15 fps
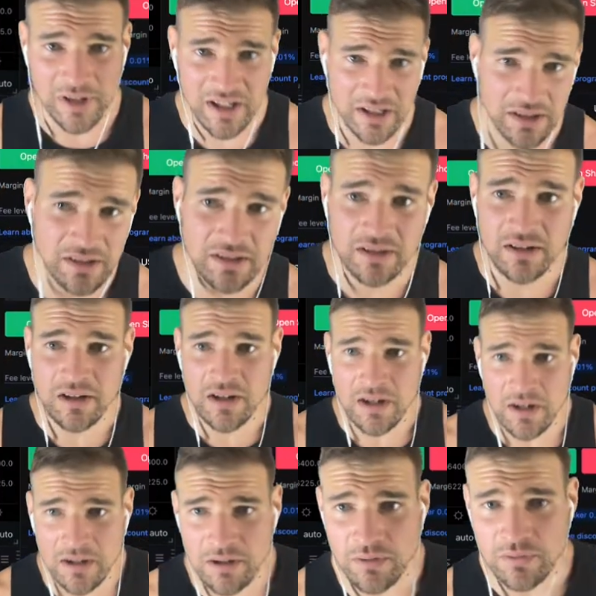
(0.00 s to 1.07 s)
man.
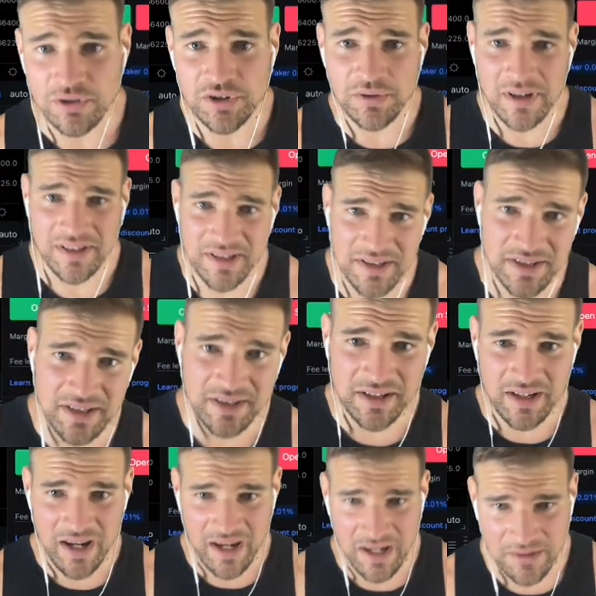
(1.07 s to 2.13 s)
We're going straight to
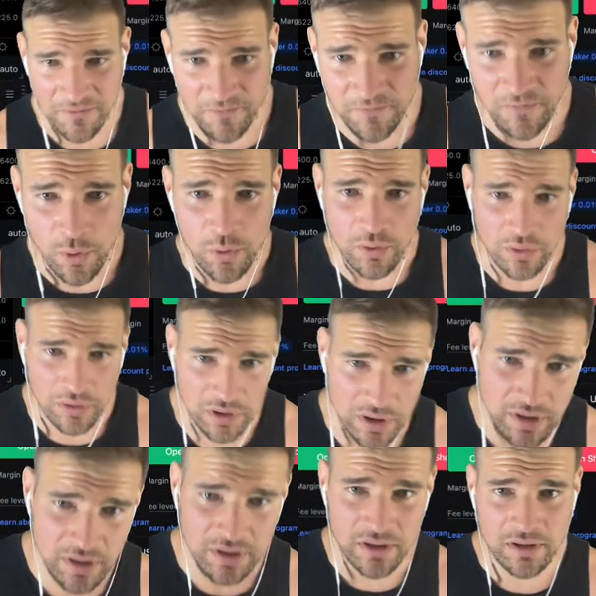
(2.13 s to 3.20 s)
68.4.
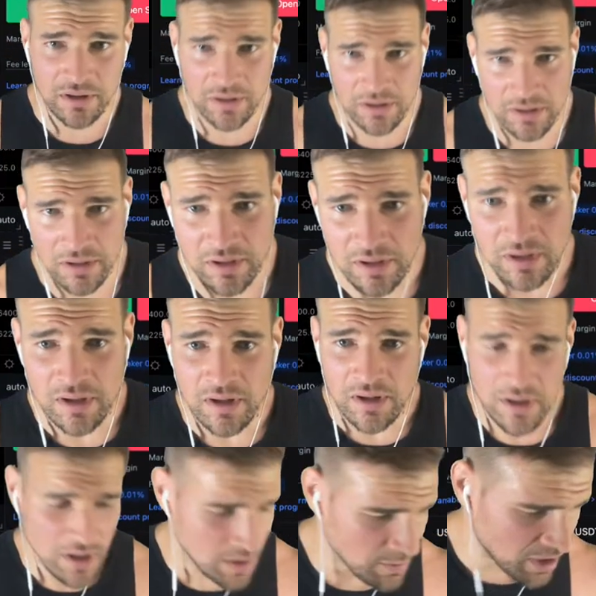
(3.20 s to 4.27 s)

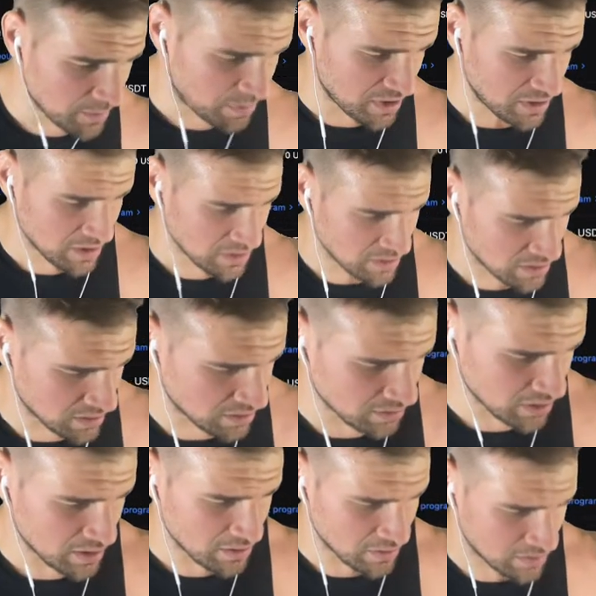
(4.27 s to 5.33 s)
In my opinion, all
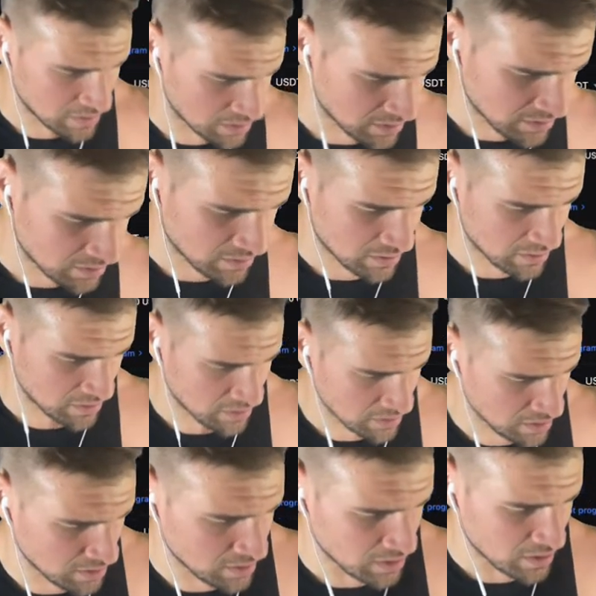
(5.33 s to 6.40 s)
right?
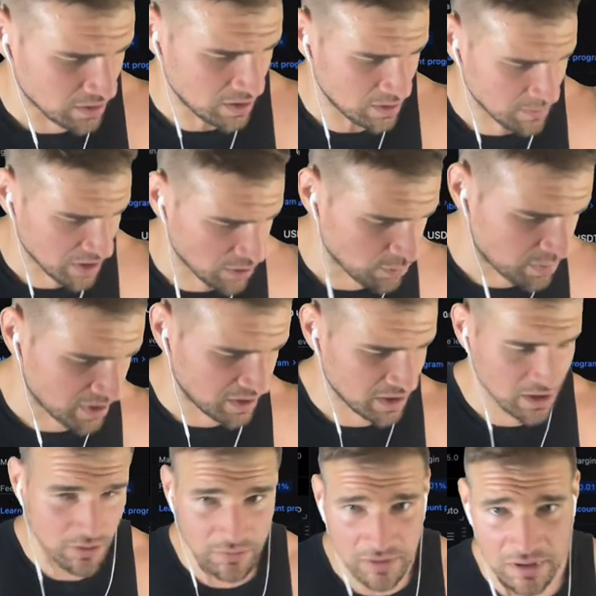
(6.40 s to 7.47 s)
In my
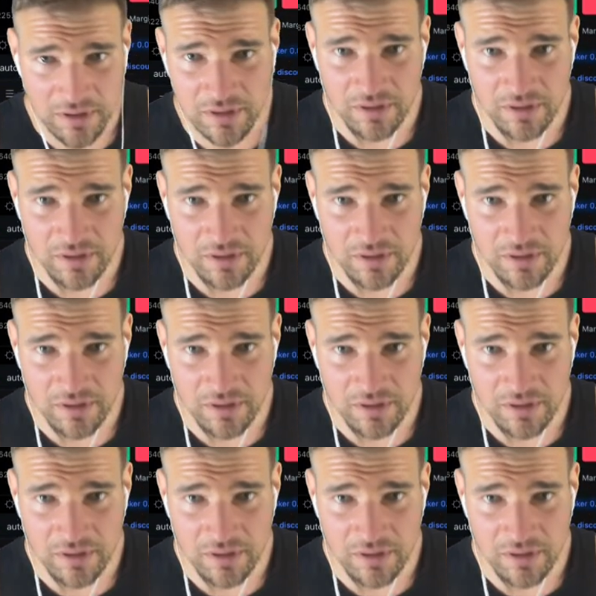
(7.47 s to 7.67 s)
opinion.